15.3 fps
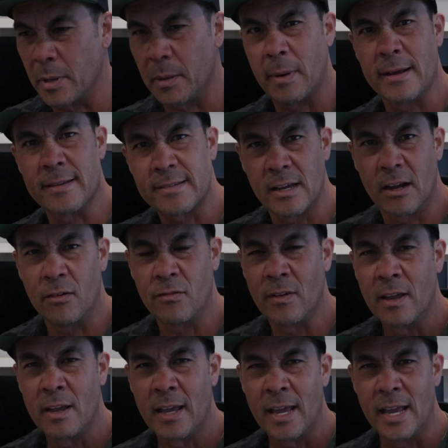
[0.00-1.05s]
of be myself
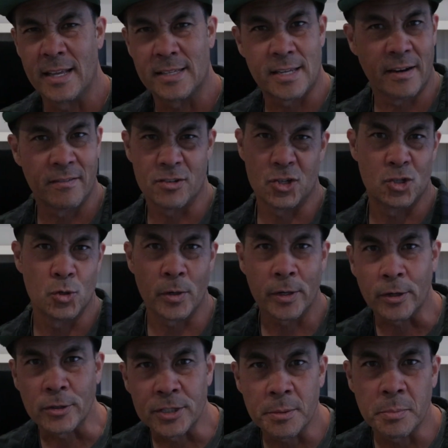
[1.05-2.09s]
instead of just
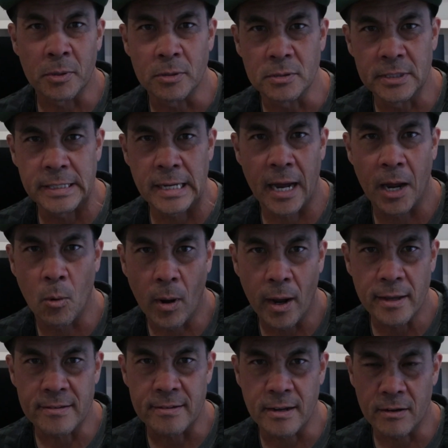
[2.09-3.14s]
doing your typical
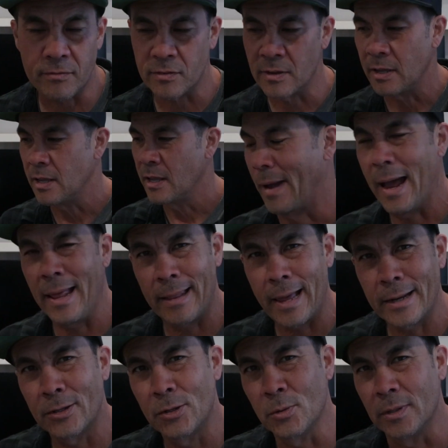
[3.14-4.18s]
DIY stuff. I
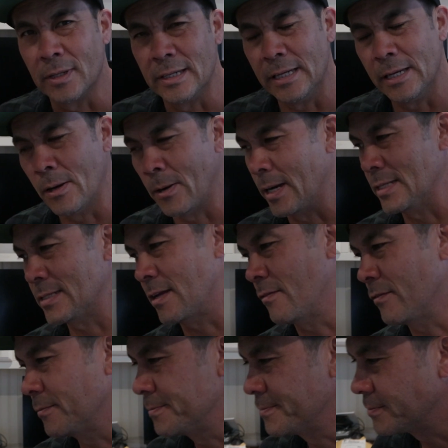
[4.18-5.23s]
like doing the DIY
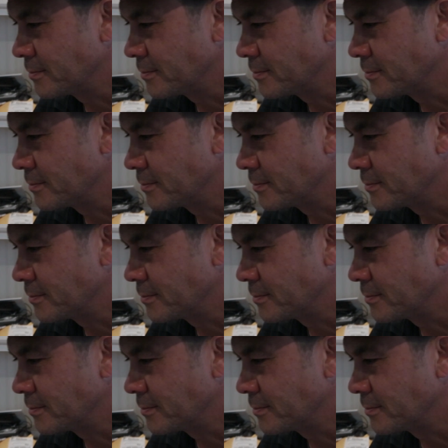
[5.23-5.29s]
stuff.